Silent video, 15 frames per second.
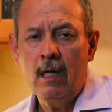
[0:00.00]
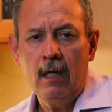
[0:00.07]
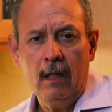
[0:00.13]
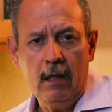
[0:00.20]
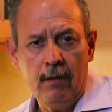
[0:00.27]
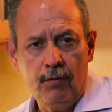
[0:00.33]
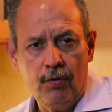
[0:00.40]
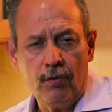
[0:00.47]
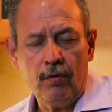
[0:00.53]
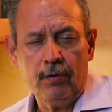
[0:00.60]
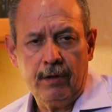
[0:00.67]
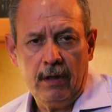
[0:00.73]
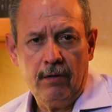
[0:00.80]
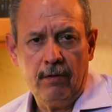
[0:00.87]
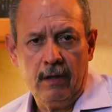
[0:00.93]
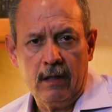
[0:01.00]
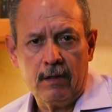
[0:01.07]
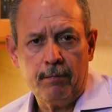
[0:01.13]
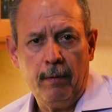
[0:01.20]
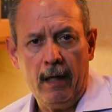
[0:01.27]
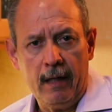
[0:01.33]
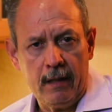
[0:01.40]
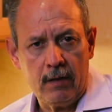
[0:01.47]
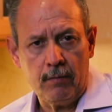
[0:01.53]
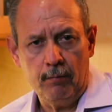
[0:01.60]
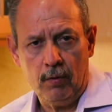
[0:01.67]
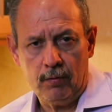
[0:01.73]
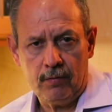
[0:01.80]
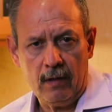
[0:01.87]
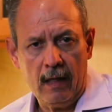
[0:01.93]
If you continue in Spanish,
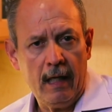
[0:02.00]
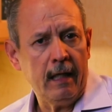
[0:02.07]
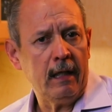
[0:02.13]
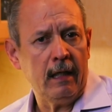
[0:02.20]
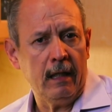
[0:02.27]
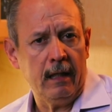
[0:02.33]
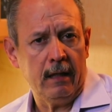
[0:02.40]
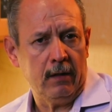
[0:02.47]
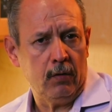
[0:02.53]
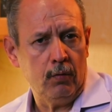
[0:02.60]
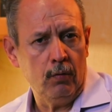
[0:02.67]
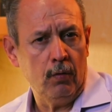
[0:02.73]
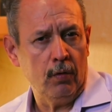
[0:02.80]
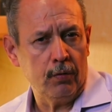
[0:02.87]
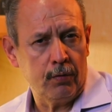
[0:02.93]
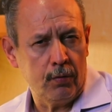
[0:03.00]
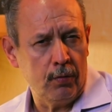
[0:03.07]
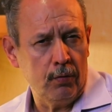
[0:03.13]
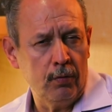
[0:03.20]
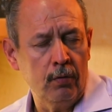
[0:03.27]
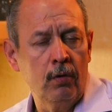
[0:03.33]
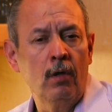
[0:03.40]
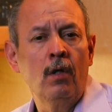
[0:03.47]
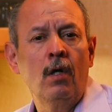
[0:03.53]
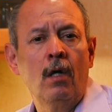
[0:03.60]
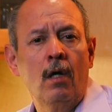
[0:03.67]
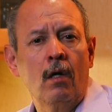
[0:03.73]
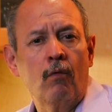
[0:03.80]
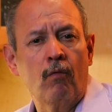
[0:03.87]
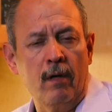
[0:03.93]
most likely in 202,
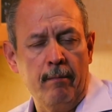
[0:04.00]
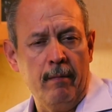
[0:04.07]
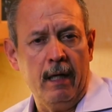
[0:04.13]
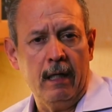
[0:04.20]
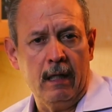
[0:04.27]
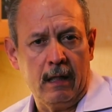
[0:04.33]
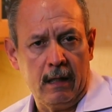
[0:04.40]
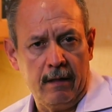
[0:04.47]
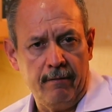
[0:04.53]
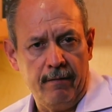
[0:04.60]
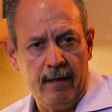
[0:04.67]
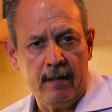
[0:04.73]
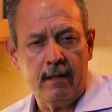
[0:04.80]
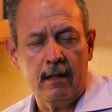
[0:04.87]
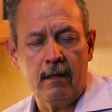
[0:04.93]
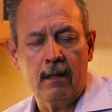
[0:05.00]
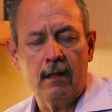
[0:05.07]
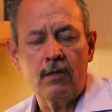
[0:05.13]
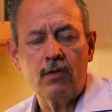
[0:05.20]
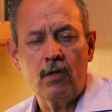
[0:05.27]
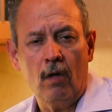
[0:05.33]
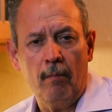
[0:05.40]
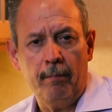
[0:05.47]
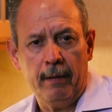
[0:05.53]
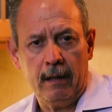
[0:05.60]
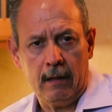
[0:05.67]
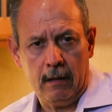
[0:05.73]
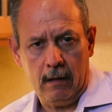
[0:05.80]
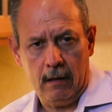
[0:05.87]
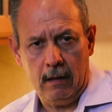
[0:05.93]
we may revisit this
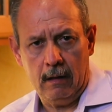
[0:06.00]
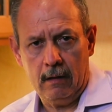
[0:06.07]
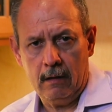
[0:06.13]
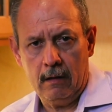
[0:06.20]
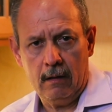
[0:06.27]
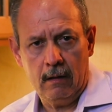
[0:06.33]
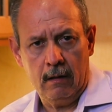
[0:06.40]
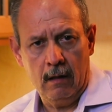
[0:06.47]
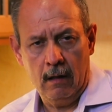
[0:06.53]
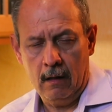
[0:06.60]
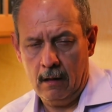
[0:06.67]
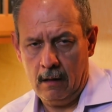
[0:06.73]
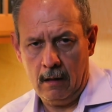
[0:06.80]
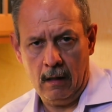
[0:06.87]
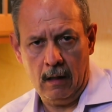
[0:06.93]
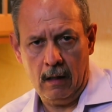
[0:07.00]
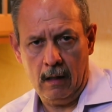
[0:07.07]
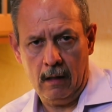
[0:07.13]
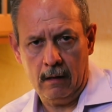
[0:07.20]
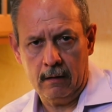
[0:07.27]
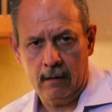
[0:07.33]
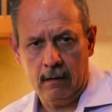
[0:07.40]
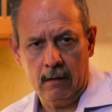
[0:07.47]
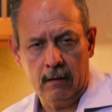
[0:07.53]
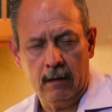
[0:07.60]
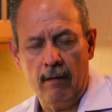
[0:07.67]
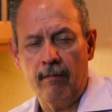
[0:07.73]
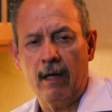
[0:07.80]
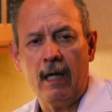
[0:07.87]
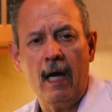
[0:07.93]
topic in
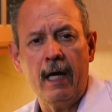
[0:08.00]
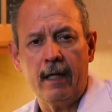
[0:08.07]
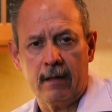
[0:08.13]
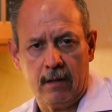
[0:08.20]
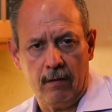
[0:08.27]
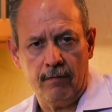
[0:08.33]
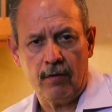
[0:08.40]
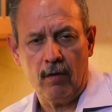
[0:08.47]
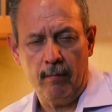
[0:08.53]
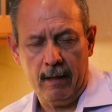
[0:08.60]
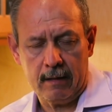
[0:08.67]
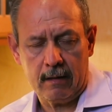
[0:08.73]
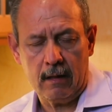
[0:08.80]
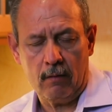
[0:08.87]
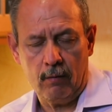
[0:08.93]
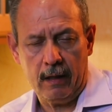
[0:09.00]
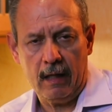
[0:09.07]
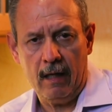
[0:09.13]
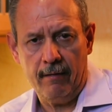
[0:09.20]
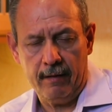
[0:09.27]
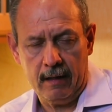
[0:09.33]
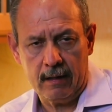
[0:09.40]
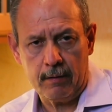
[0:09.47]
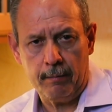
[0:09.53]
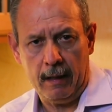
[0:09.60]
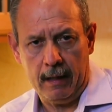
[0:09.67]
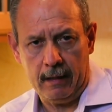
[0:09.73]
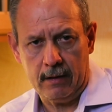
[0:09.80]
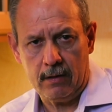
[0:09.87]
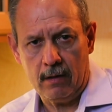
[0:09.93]
the variety of commands that we have in
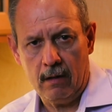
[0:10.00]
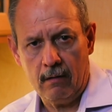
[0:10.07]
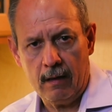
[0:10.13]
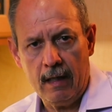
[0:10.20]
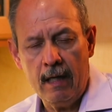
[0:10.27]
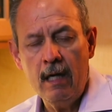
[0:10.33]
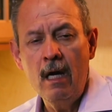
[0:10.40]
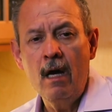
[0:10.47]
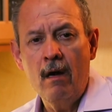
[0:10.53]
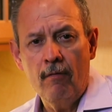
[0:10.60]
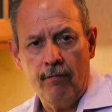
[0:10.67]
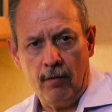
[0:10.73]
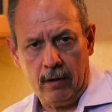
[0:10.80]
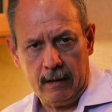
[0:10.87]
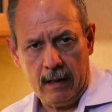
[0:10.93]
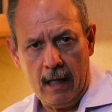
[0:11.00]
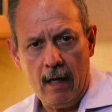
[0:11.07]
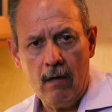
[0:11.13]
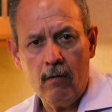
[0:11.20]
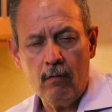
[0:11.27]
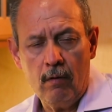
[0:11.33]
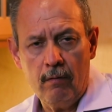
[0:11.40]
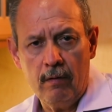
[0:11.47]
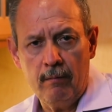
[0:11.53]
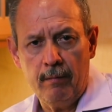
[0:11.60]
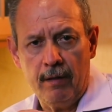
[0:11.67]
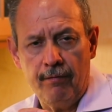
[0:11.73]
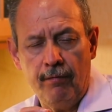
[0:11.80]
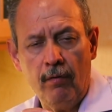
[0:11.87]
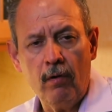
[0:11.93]
Spanish. Okay? For now, we will
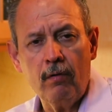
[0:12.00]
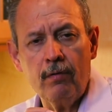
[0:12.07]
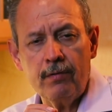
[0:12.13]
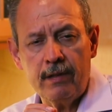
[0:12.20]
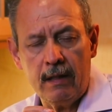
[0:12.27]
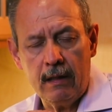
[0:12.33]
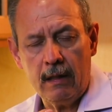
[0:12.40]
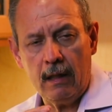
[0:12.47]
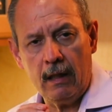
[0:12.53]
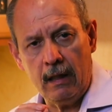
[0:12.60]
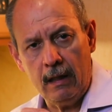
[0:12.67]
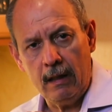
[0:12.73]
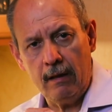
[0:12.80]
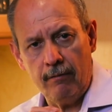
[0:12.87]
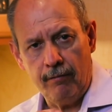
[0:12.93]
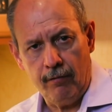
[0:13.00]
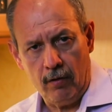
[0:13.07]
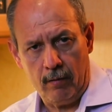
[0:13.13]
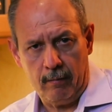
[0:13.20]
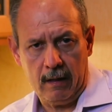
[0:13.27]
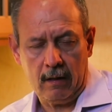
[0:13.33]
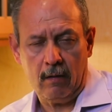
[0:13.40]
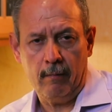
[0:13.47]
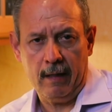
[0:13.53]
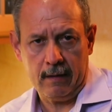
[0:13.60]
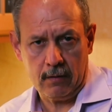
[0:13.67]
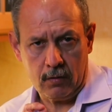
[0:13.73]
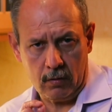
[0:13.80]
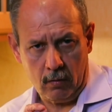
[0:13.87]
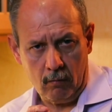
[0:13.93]
be focusing in informal
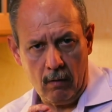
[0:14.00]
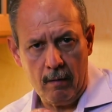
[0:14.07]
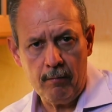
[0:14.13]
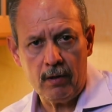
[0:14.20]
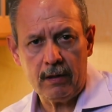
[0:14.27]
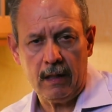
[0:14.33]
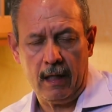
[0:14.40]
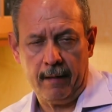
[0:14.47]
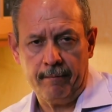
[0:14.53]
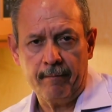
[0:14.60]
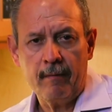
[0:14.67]
commands. So one more time.